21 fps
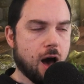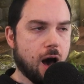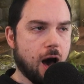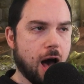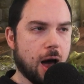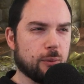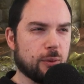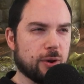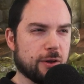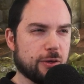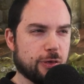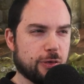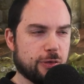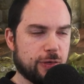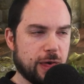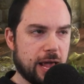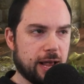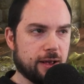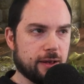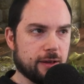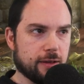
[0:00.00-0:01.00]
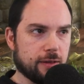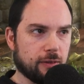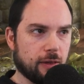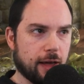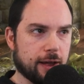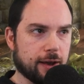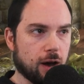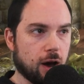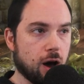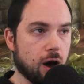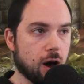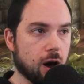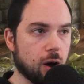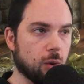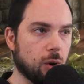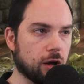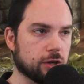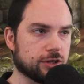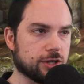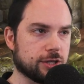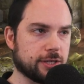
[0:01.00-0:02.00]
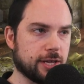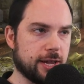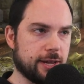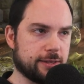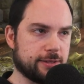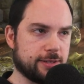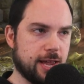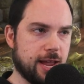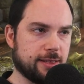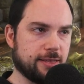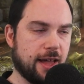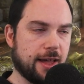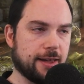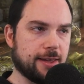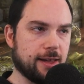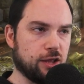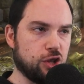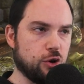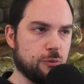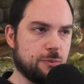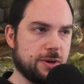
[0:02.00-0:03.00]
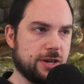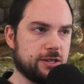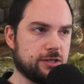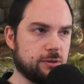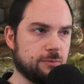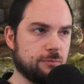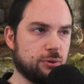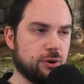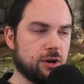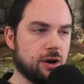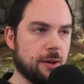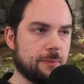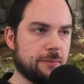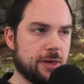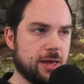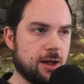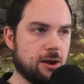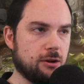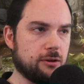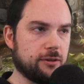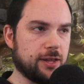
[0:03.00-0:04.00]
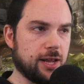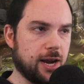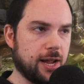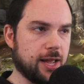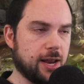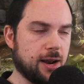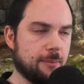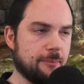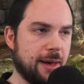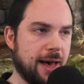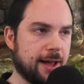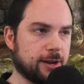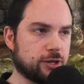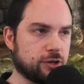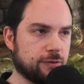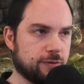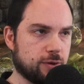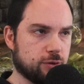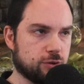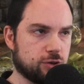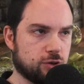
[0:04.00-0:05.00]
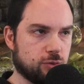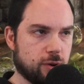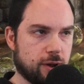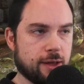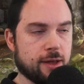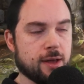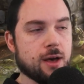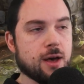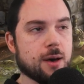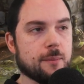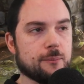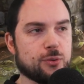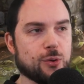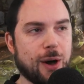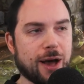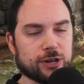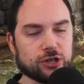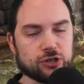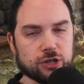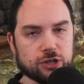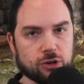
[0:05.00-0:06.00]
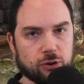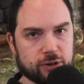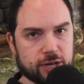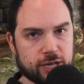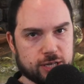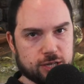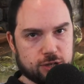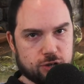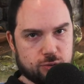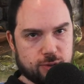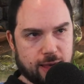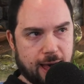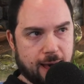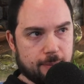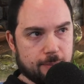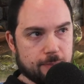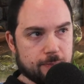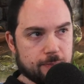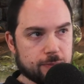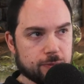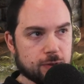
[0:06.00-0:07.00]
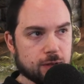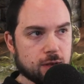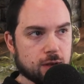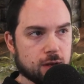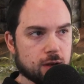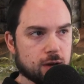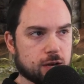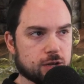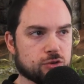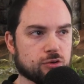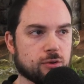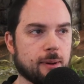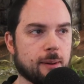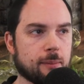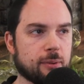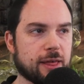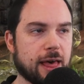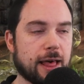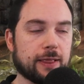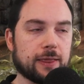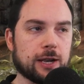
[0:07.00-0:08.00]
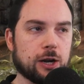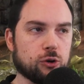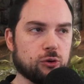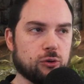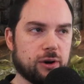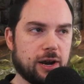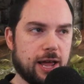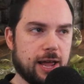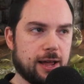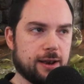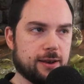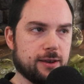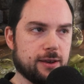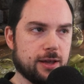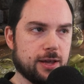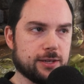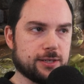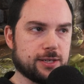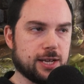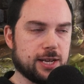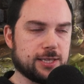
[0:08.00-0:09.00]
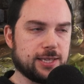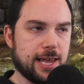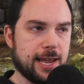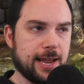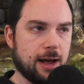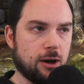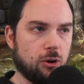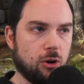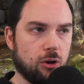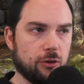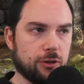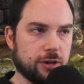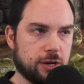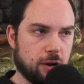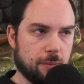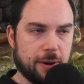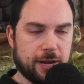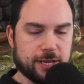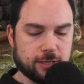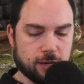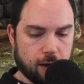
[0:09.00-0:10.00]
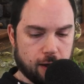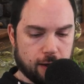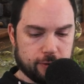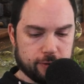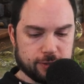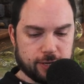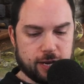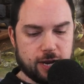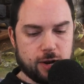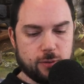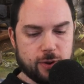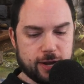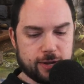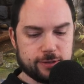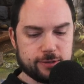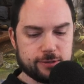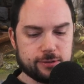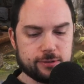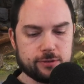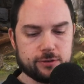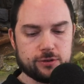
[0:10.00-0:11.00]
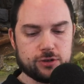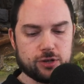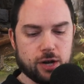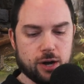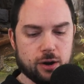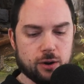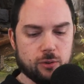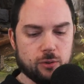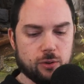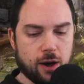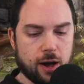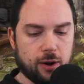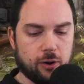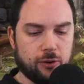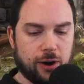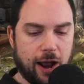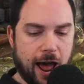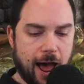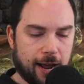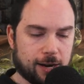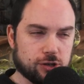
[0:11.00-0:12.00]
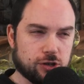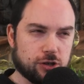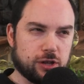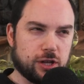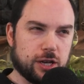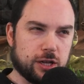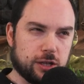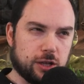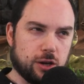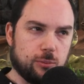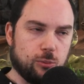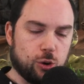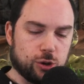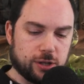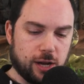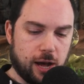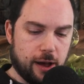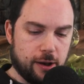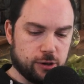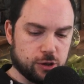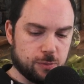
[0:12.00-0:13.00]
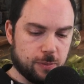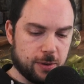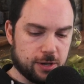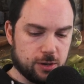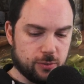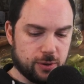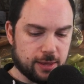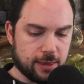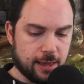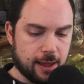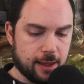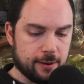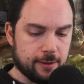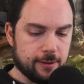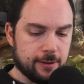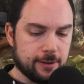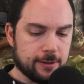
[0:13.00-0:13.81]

I would think like, oh, I'll just like take that yellow piece and put it up here and then I get a match of those 3. But you actually don't need to do that because remember that little grenade is going to take out all the nearby tiles anyways. So I don't actually clear more tiles by doing that.